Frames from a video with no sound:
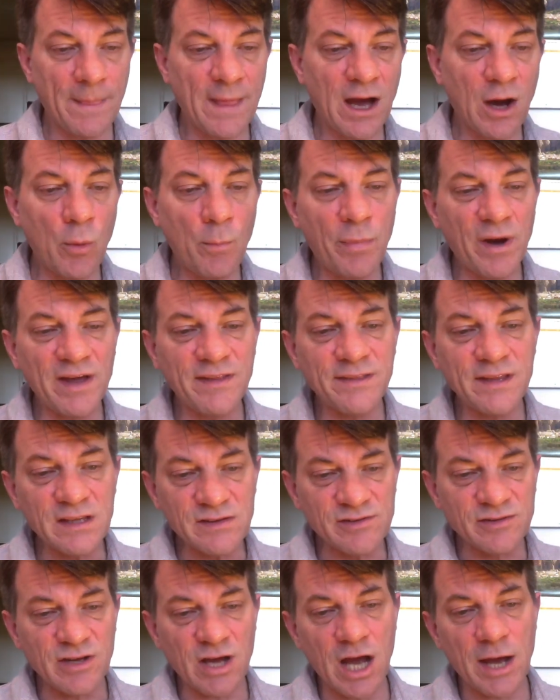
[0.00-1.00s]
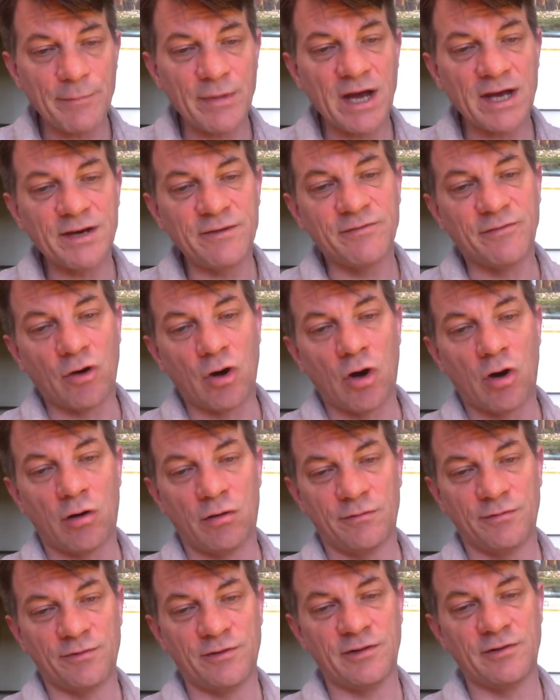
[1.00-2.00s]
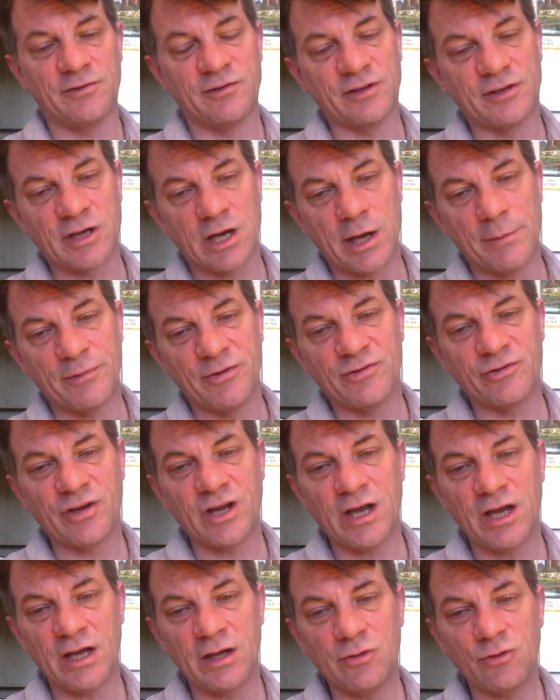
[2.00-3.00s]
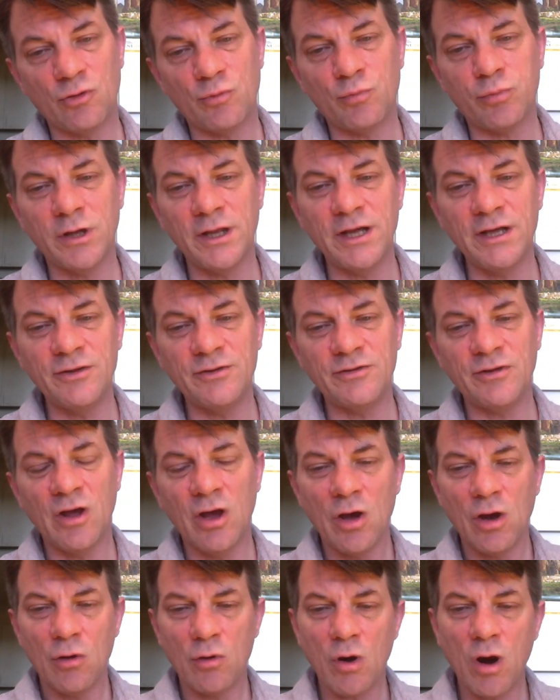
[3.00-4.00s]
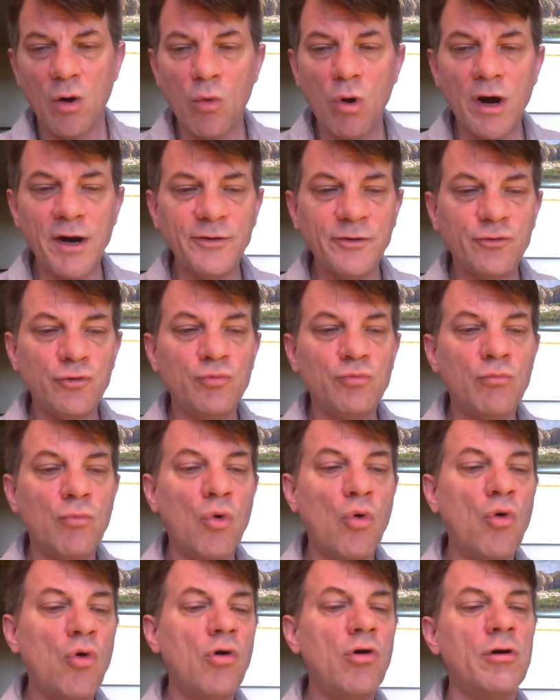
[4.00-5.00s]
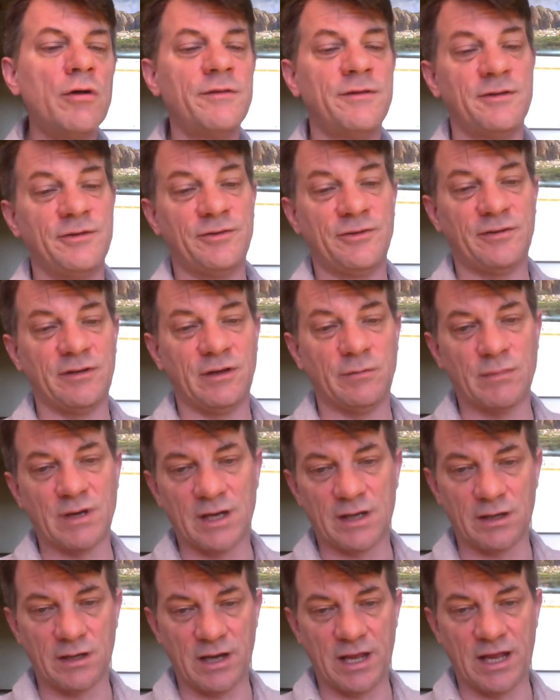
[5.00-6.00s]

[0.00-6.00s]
Now, by this time I'd evolved since the time of Shane to a place where I wanted to do more than see men